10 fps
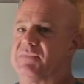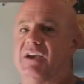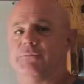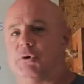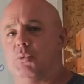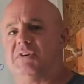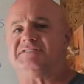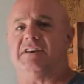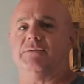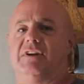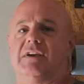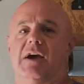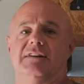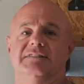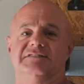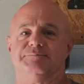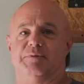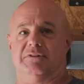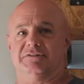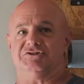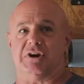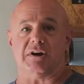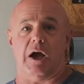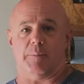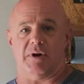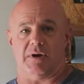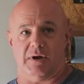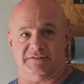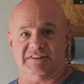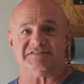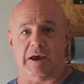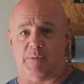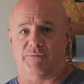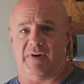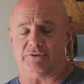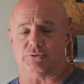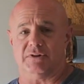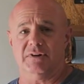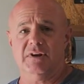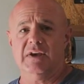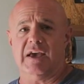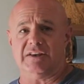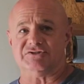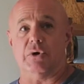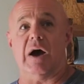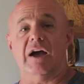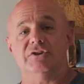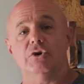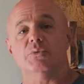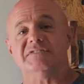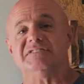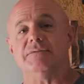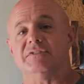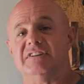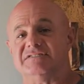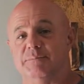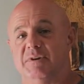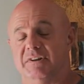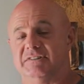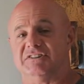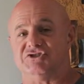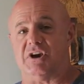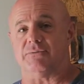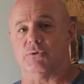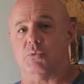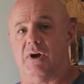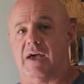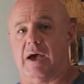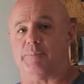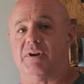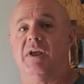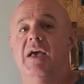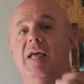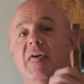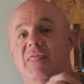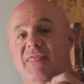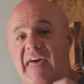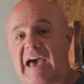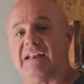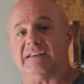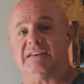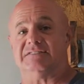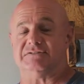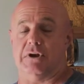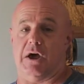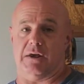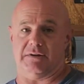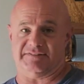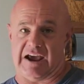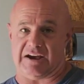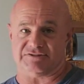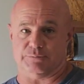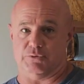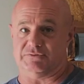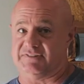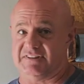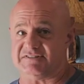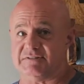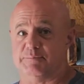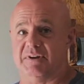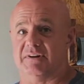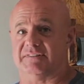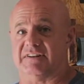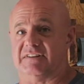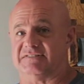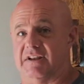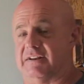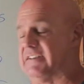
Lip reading: If you receive any kind of disability check, I'm a disabled veteran. And so I do receive a disability check for what happened. That is not taxable. Disability is not